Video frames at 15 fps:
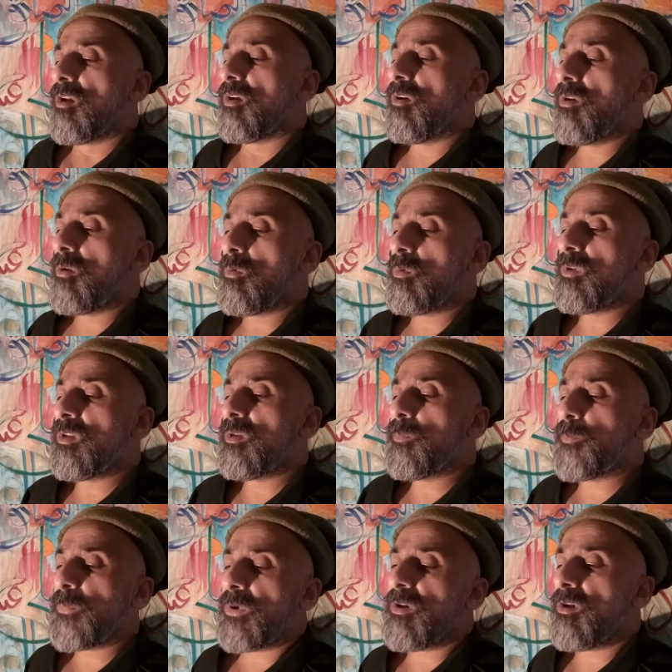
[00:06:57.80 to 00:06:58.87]
a holy
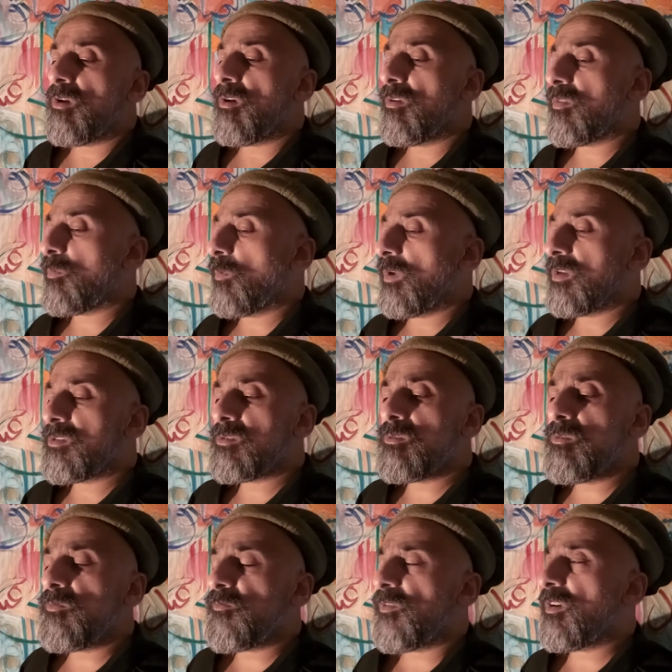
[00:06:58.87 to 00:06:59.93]
pathway
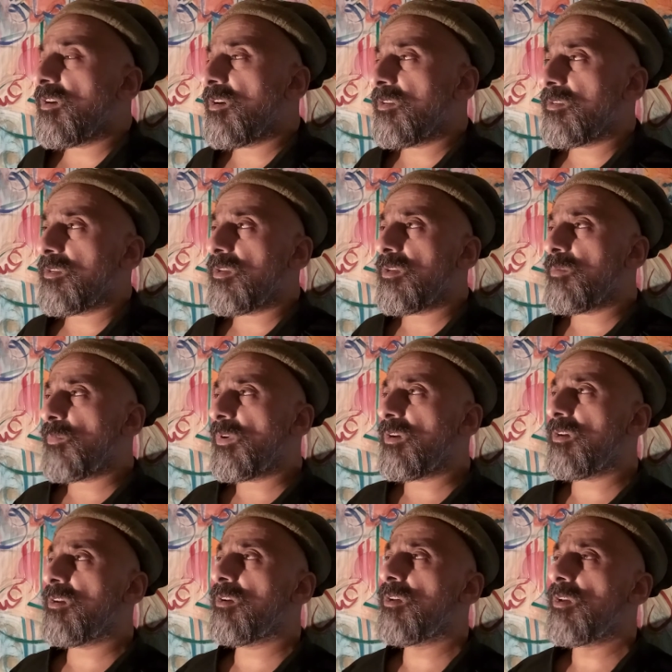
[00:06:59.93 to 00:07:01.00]
to
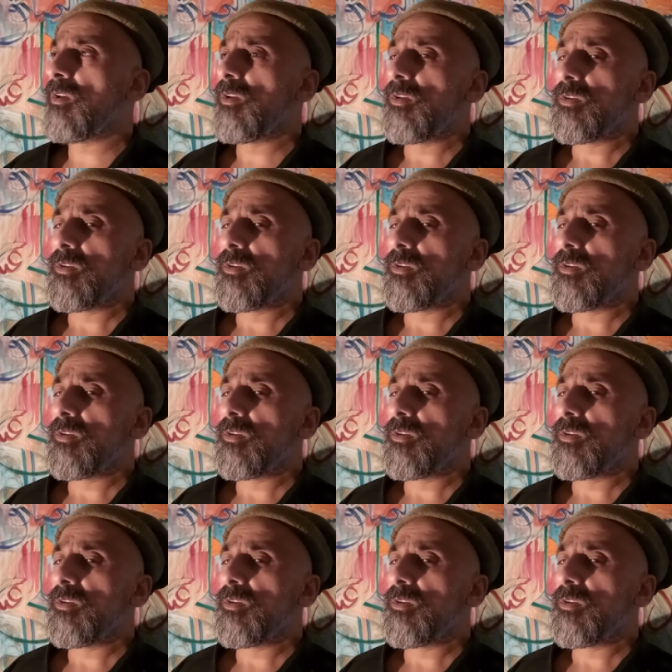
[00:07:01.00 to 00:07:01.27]
Fatima,